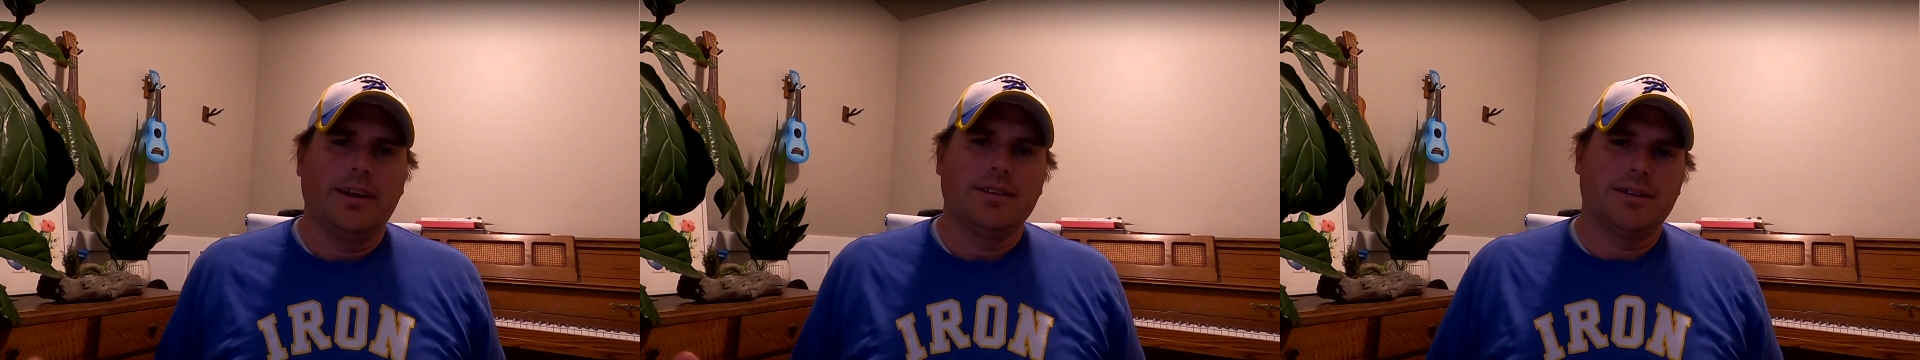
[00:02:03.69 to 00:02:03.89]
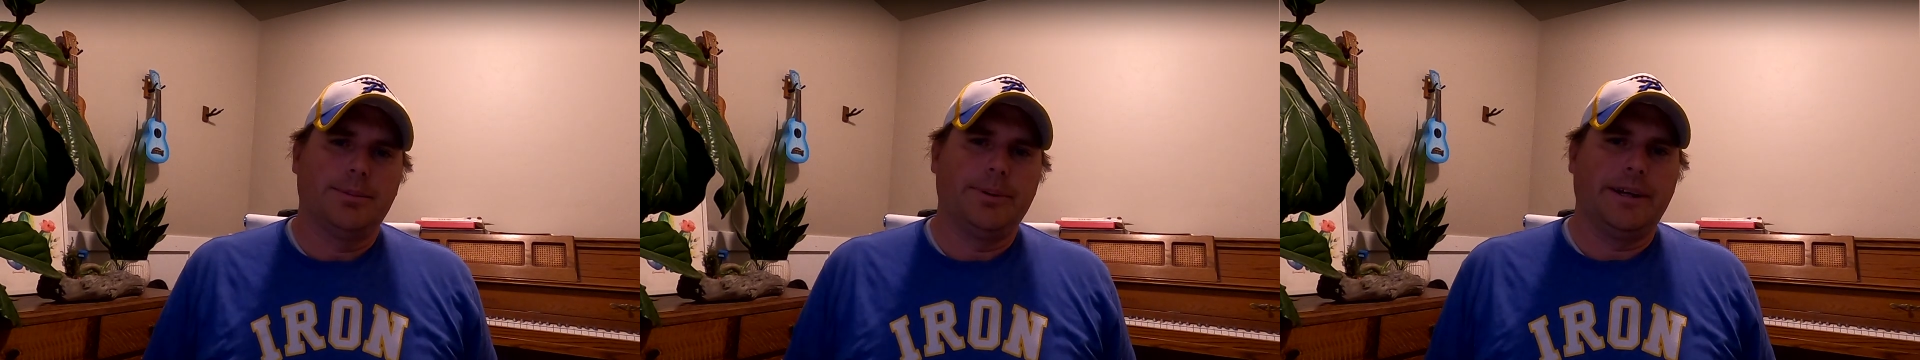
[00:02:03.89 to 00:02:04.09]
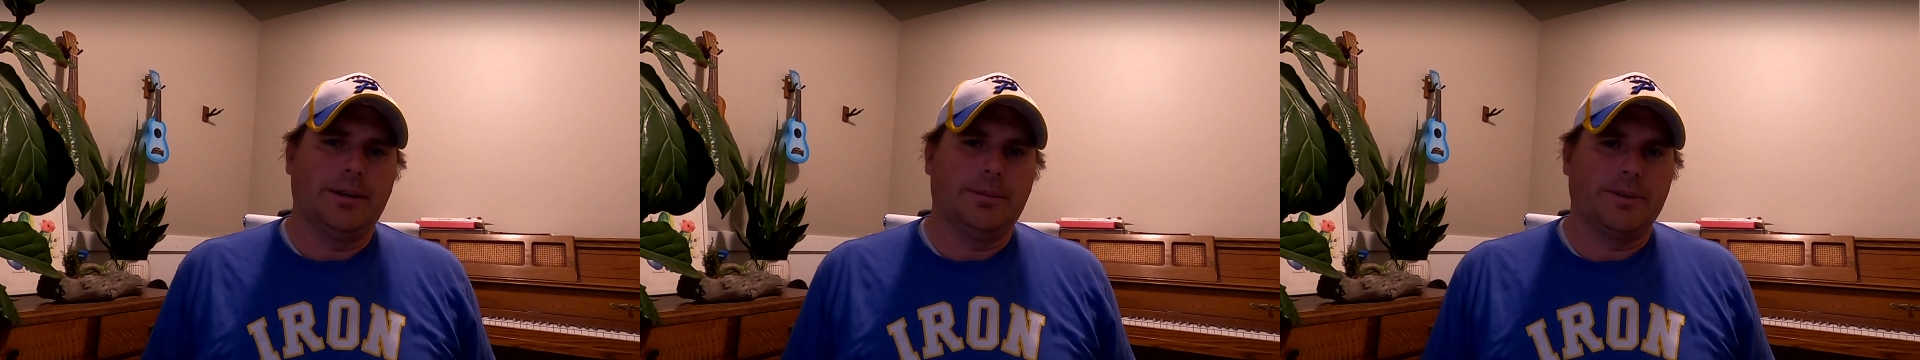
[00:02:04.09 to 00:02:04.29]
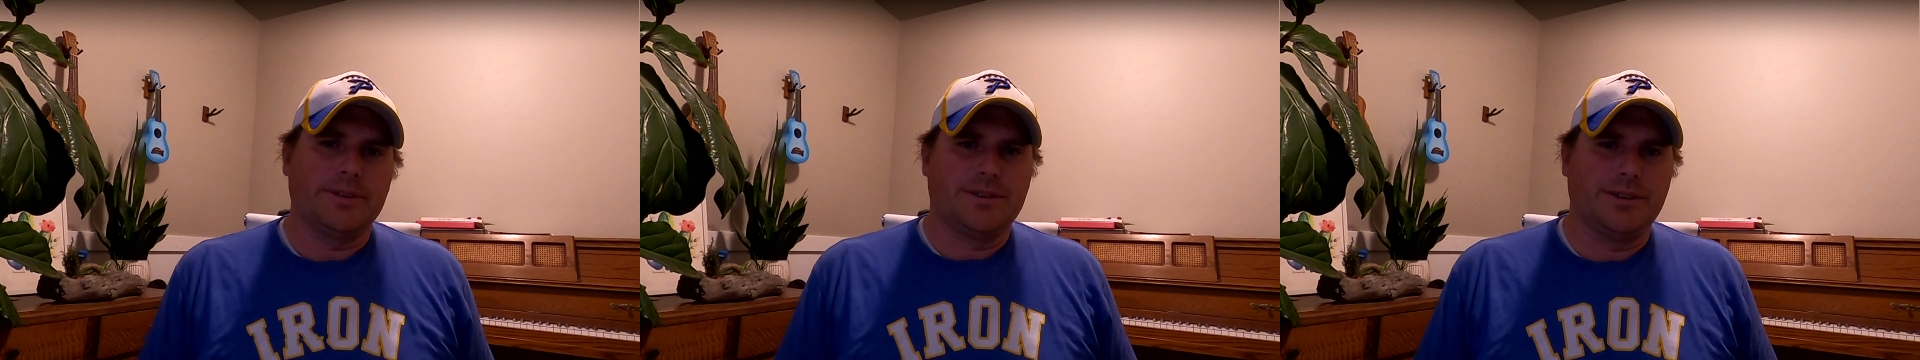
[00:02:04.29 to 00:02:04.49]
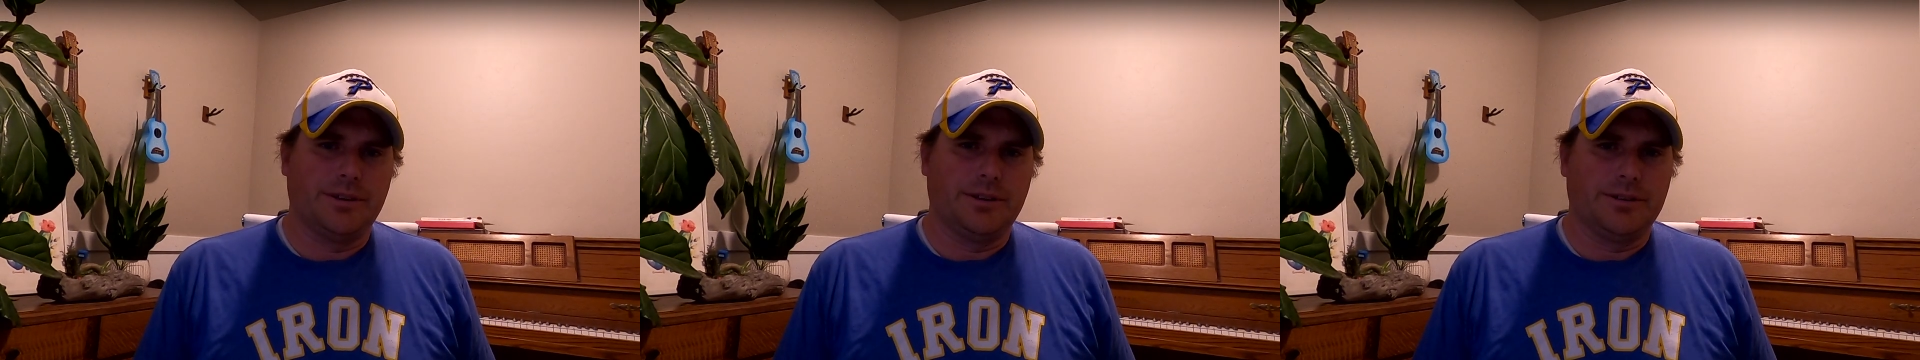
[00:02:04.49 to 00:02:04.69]
to be able
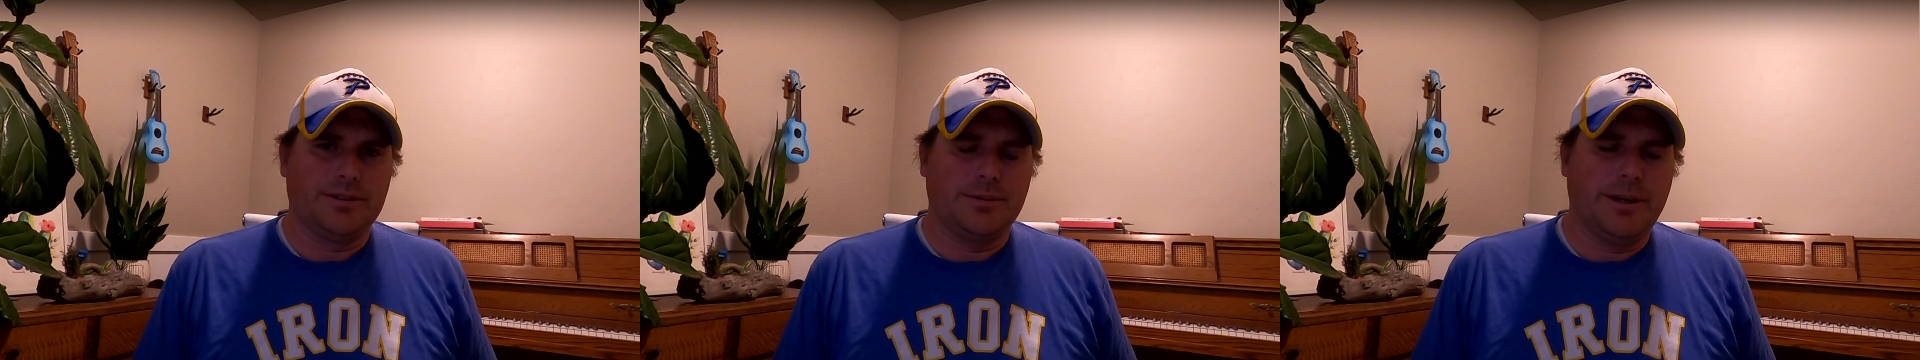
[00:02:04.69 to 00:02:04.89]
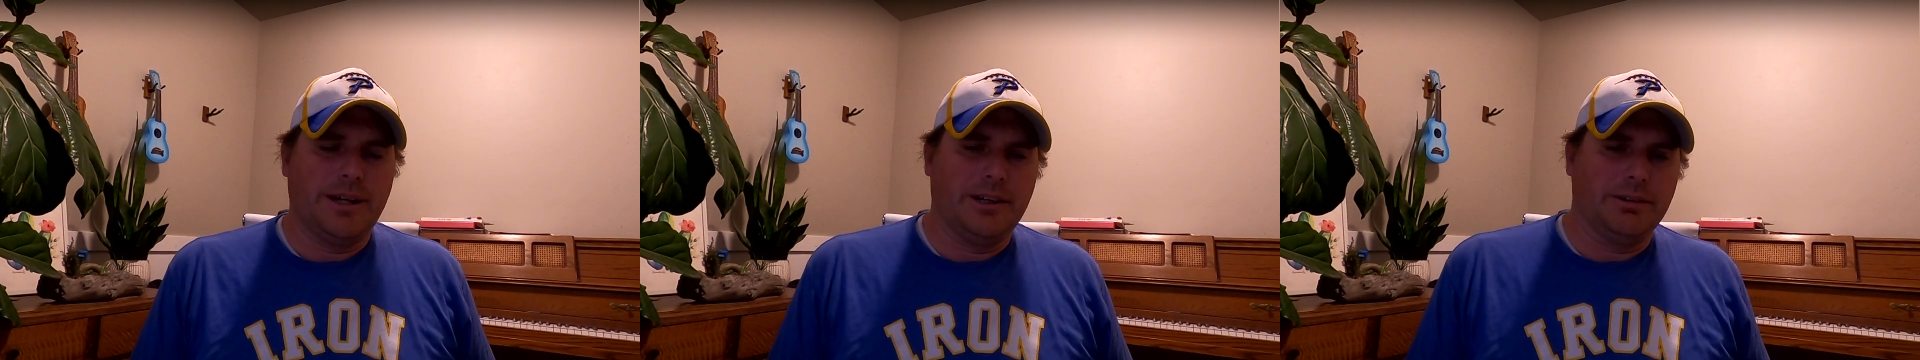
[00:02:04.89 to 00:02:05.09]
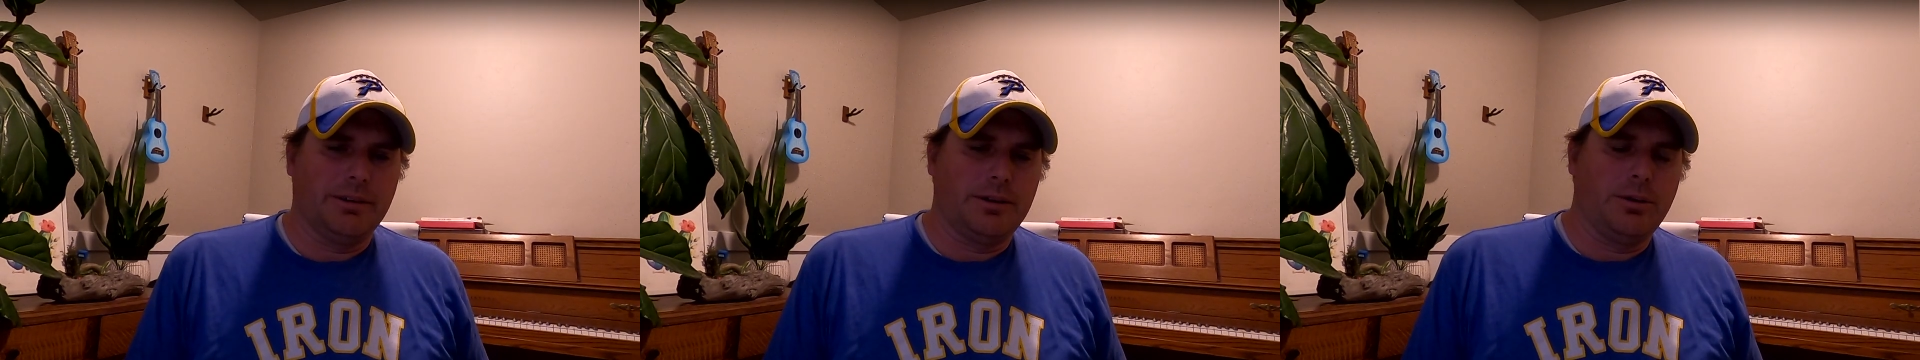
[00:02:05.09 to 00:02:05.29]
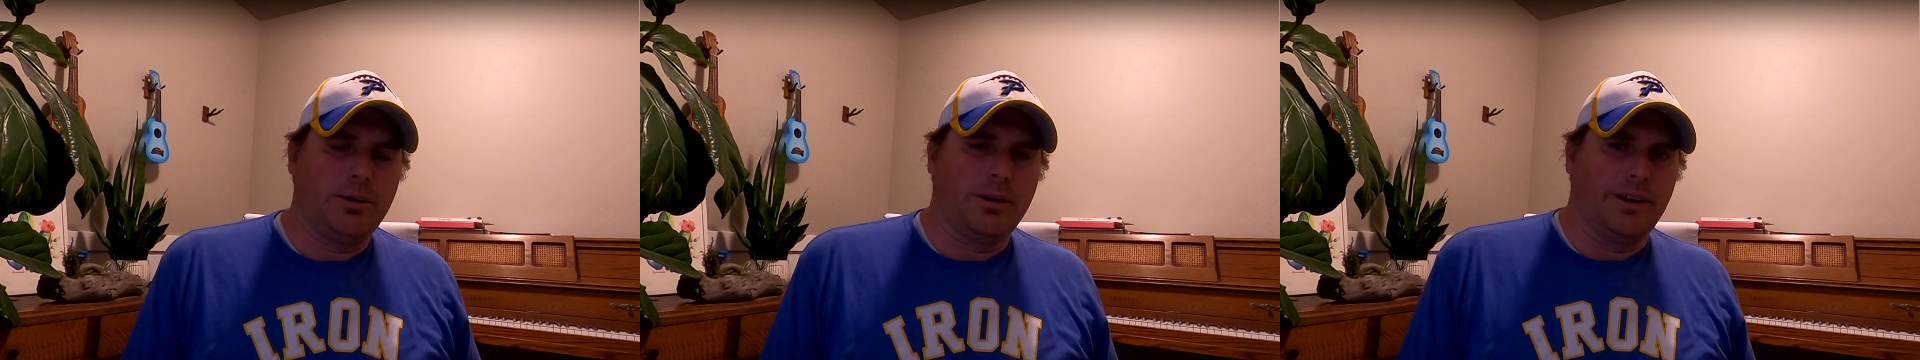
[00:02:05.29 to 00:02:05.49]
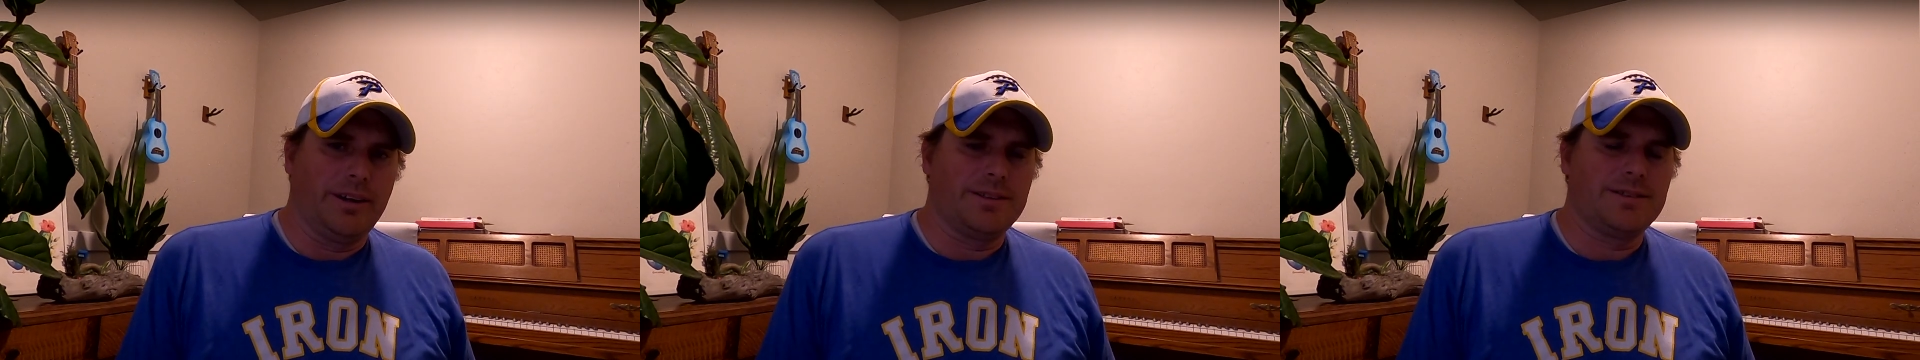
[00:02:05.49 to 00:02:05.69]
to make your
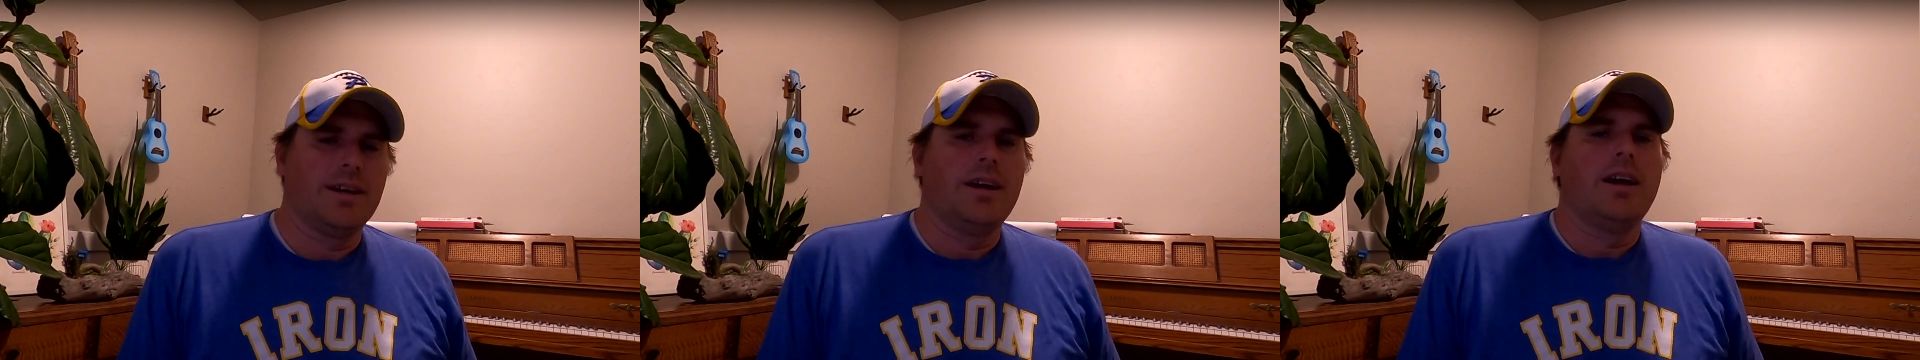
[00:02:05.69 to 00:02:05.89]
recordings.